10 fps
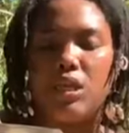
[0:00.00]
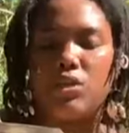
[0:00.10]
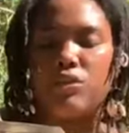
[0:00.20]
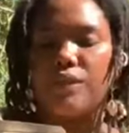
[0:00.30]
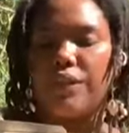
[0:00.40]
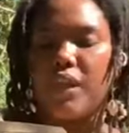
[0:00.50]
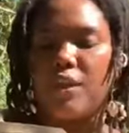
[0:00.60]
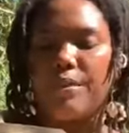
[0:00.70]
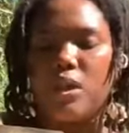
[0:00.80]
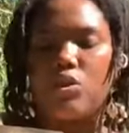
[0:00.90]
Years of
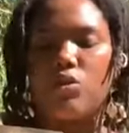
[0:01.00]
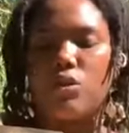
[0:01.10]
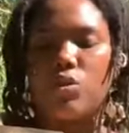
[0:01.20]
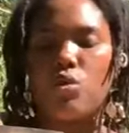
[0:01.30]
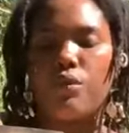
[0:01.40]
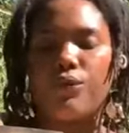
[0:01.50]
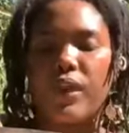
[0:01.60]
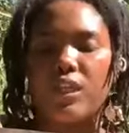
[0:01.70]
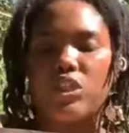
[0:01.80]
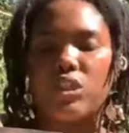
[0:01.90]
therapy and critical
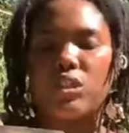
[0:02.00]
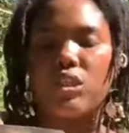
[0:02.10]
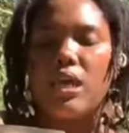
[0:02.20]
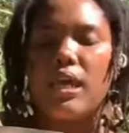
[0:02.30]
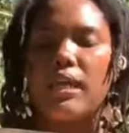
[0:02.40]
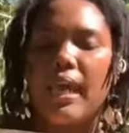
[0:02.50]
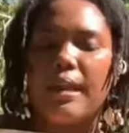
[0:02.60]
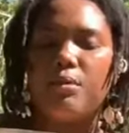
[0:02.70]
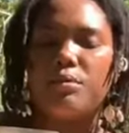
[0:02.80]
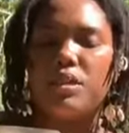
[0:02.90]
reflection
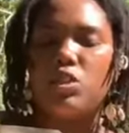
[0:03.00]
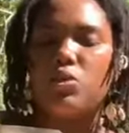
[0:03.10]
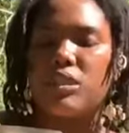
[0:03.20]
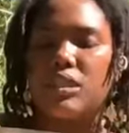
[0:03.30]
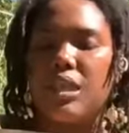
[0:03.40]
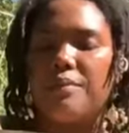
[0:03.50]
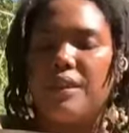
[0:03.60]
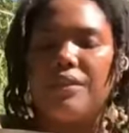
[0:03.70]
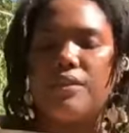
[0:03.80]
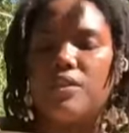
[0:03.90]
enabled me to accept
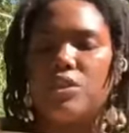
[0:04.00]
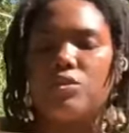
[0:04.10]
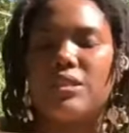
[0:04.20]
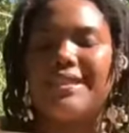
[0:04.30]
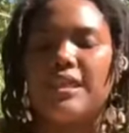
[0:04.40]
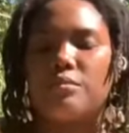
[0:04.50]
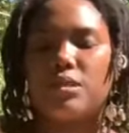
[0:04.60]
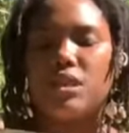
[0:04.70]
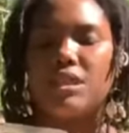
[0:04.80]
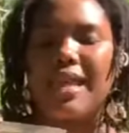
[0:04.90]
that there is no
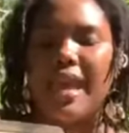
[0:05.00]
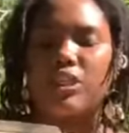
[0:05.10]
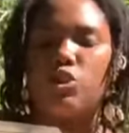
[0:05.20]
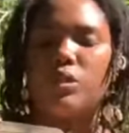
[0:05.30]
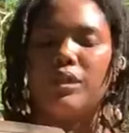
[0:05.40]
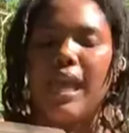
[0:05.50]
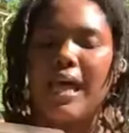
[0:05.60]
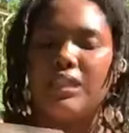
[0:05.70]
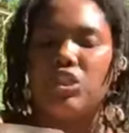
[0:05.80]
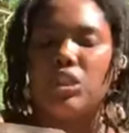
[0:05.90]
stigma attached to
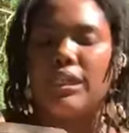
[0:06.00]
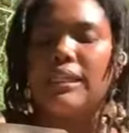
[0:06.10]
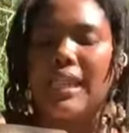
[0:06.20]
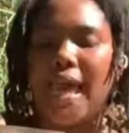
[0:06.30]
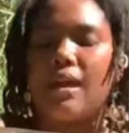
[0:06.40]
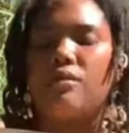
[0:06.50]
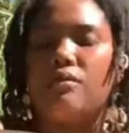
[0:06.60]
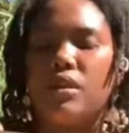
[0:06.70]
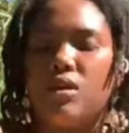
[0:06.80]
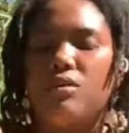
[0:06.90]
acknowledging a lack
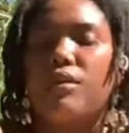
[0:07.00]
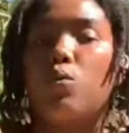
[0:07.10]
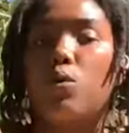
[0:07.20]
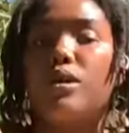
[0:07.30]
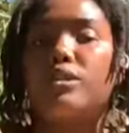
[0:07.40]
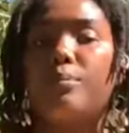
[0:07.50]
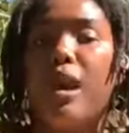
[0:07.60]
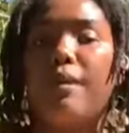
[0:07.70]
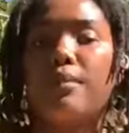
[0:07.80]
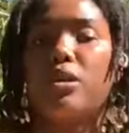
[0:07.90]
of love in one's
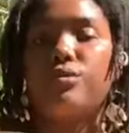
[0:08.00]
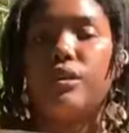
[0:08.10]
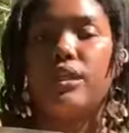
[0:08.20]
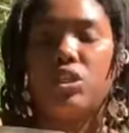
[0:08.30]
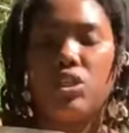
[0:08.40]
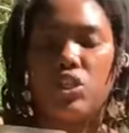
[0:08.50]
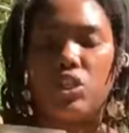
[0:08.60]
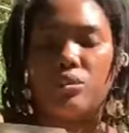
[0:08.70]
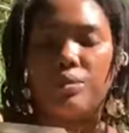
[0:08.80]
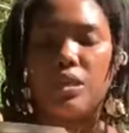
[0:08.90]
primary
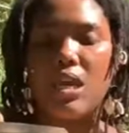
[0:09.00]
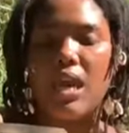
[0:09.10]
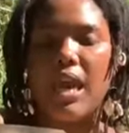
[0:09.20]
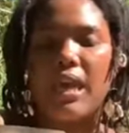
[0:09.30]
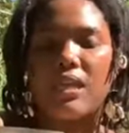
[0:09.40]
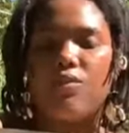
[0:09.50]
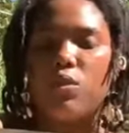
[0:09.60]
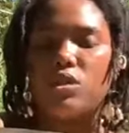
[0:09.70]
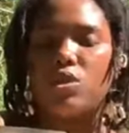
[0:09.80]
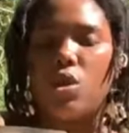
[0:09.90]
relationships. And if
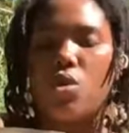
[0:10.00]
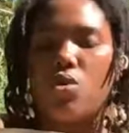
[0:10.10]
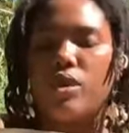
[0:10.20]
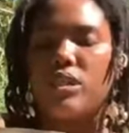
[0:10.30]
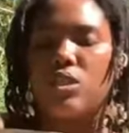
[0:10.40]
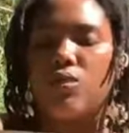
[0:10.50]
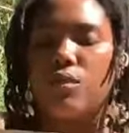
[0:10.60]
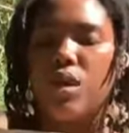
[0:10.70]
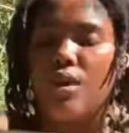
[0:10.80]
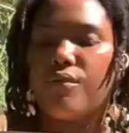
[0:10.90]
one's goal is
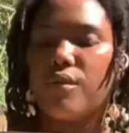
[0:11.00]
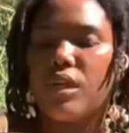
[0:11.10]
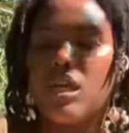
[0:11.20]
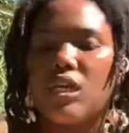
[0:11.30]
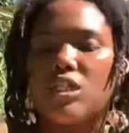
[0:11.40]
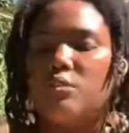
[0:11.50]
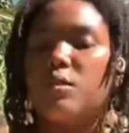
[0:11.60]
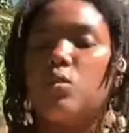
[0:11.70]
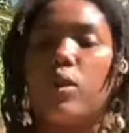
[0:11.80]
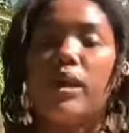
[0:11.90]
self recovery, to
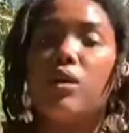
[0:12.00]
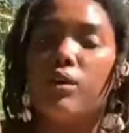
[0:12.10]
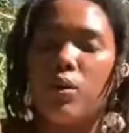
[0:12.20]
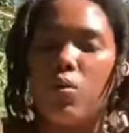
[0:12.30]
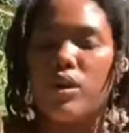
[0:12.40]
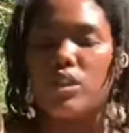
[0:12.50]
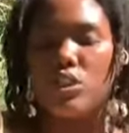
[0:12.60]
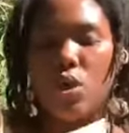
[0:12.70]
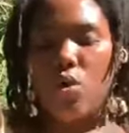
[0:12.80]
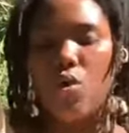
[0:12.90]
be well in one's
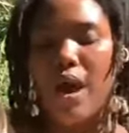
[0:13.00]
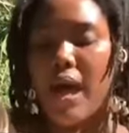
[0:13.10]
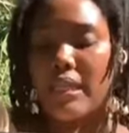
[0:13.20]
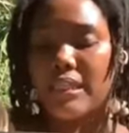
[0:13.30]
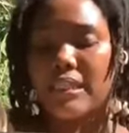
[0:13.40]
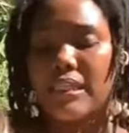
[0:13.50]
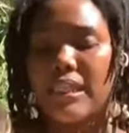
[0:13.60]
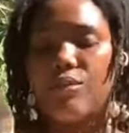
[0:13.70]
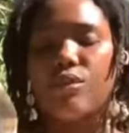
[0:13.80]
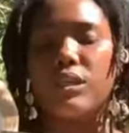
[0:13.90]
soul,
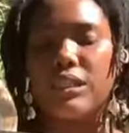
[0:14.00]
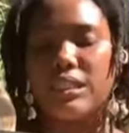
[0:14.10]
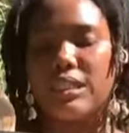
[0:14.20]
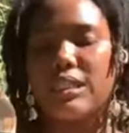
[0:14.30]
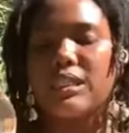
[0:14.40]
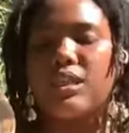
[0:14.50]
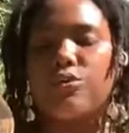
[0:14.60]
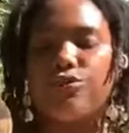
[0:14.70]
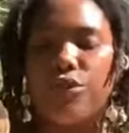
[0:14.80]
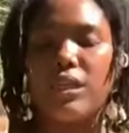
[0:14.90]
honestly and realistically,
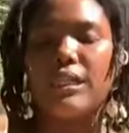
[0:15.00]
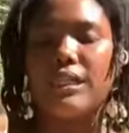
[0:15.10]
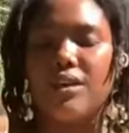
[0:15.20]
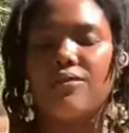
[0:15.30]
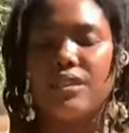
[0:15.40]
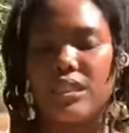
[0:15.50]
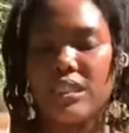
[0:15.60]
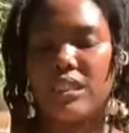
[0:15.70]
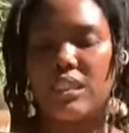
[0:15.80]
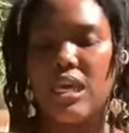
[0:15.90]
confronting
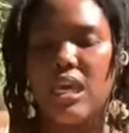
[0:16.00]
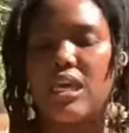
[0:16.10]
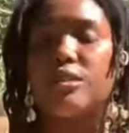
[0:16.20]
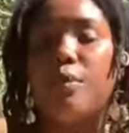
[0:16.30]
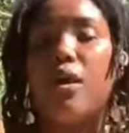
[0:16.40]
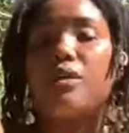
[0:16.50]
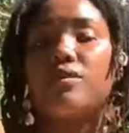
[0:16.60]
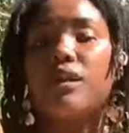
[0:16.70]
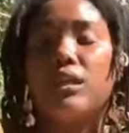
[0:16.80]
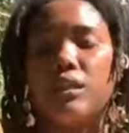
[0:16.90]
lovelessness is part
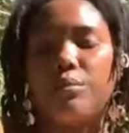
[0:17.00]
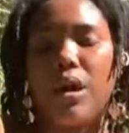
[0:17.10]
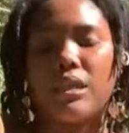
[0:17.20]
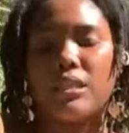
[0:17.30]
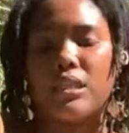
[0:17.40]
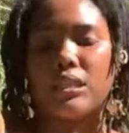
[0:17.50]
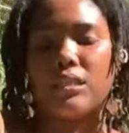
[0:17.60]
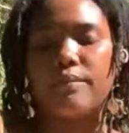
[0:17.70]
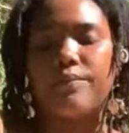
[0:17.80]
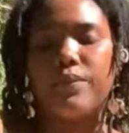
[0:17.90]
of the healing
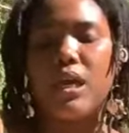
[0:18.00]
process.